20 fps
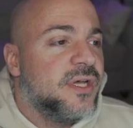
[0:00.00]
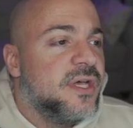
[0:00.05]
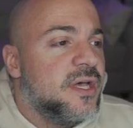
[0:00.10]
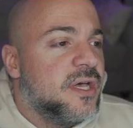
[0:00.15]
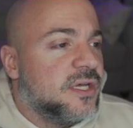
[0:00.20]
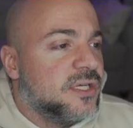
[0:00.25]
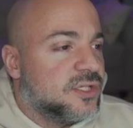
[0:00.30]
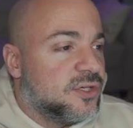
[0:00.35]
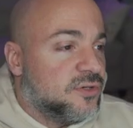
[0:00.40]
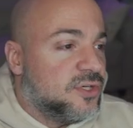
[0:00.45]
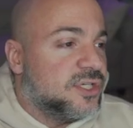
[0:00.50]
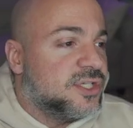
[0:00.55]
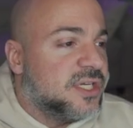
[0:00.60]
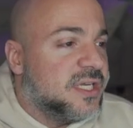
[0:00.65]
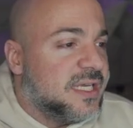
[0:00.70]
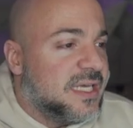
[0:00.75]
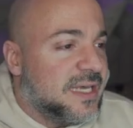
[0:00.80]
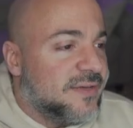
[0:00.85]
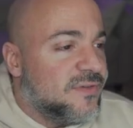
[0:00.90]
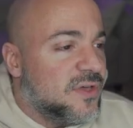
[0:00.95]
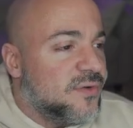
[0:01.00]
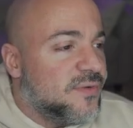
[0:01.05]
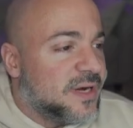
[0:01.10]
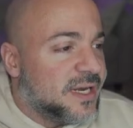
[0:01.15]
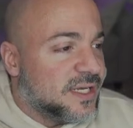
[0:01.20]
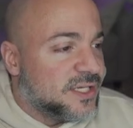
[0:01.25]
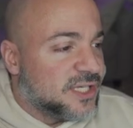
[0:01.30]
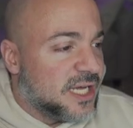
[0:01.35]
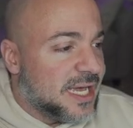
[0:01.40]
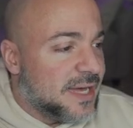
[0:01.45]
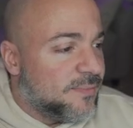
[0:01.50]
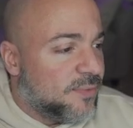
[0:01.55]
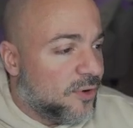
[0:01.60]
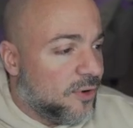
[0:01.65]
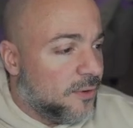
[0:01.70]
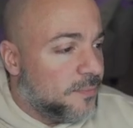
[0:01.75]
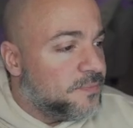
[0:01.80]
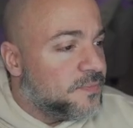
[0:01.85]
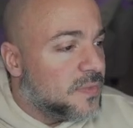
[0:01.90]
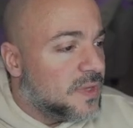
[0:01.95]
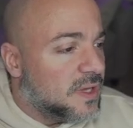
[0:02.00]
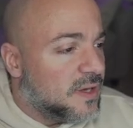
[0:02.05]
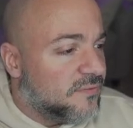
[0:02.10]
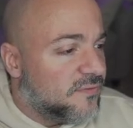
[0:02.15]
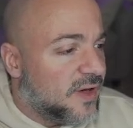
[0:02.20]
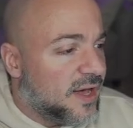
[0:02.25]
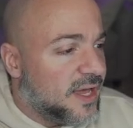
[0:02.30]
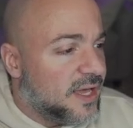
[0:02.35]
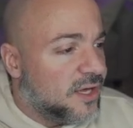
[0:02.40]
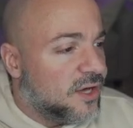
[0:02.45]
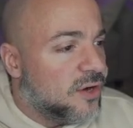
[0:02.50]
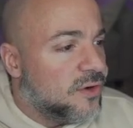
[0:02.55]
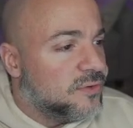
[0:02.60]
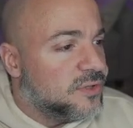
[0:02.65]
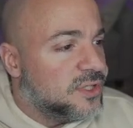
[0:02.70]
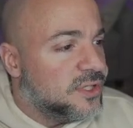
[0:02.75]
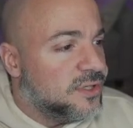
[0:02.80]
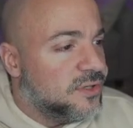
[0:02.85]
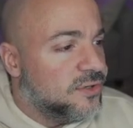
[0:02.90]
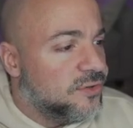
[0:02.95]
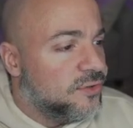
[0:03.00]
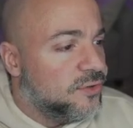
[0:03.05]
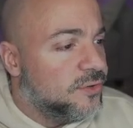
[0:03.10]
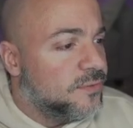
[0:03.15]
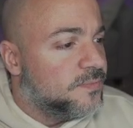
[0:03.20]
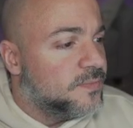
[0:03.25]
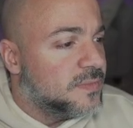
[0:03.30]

So just to give you an example, if I go to,